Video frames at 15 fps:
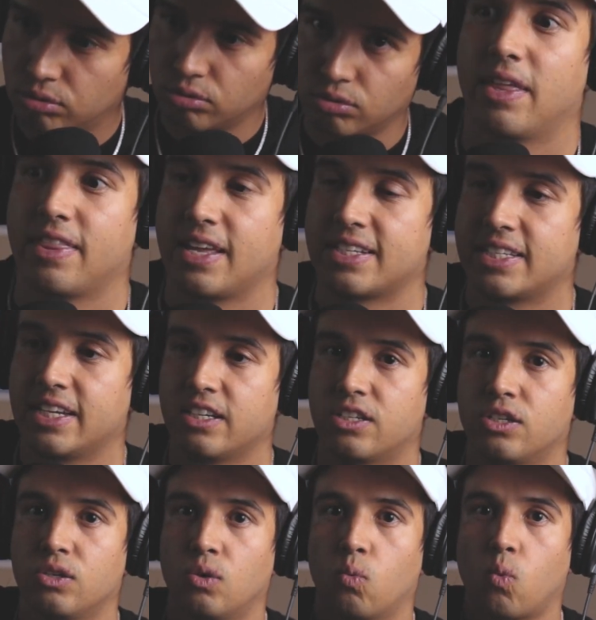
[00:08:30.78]
And then they sing
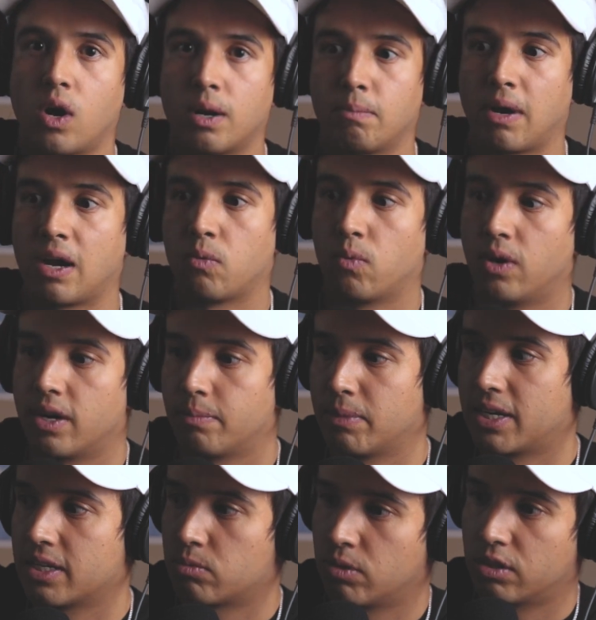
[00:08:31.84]
to you one by one,
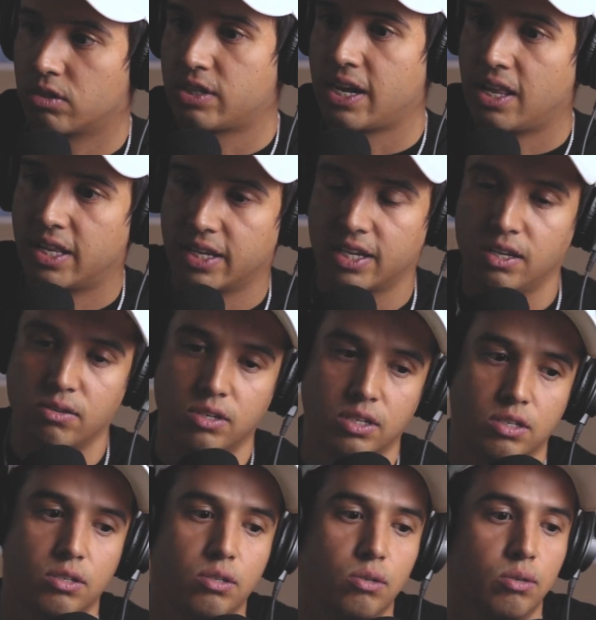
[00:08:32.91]
because what they're telling you to
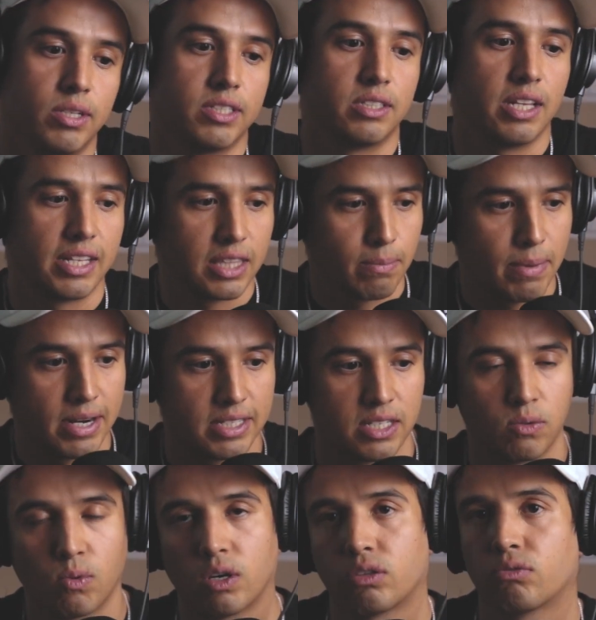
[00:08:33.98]
do is let the
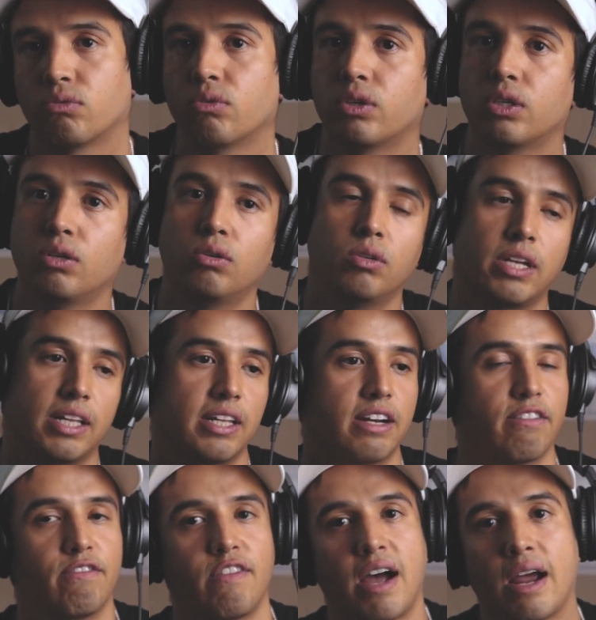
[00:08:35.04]
medicine work through you, like let
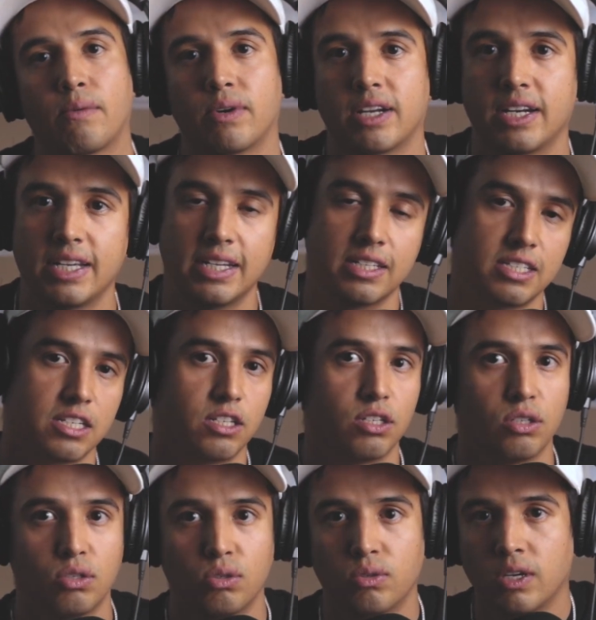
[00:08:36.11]
it find what it needs
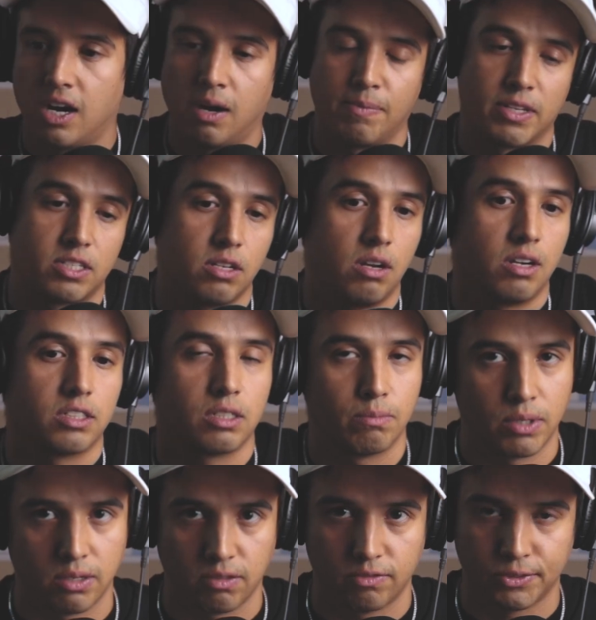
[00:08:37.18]
to. The songs are
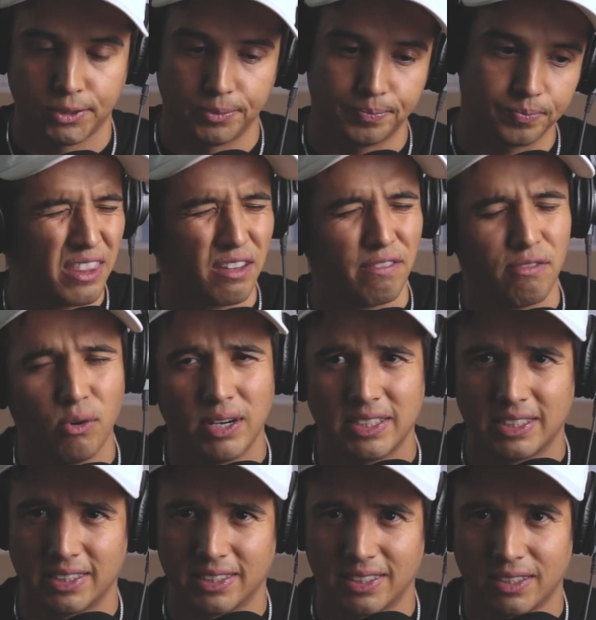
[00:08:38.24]
beautiful, and the
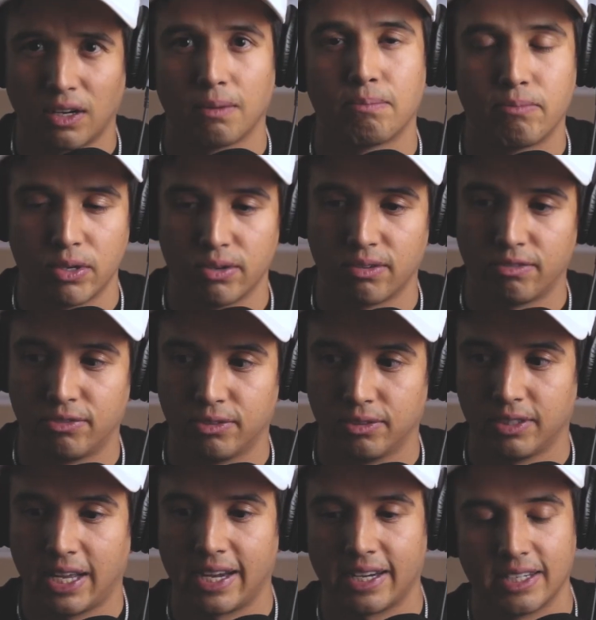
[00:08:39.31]
voices are
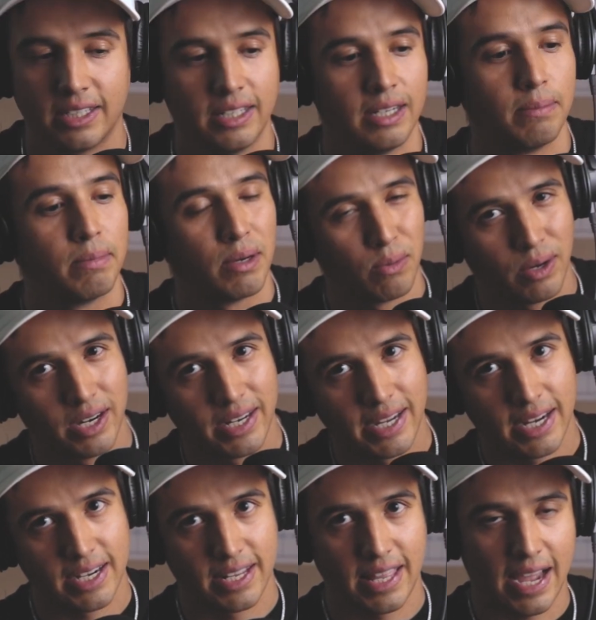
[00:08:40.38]
beautiful, but we're gonna
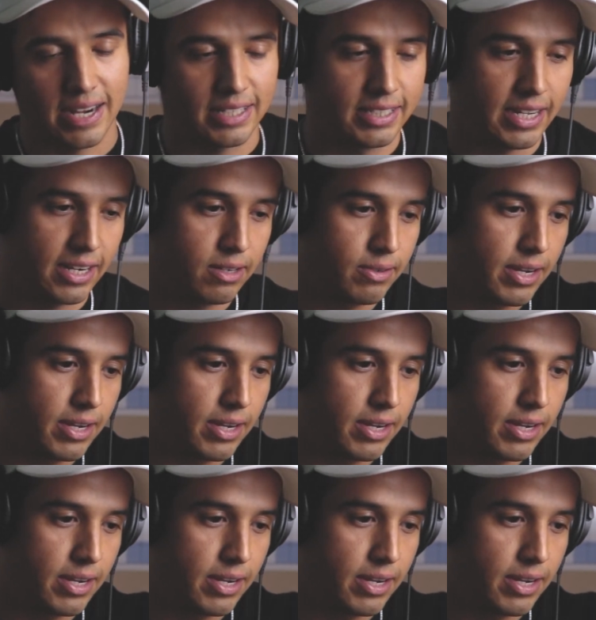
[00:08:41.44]
get into that in a second,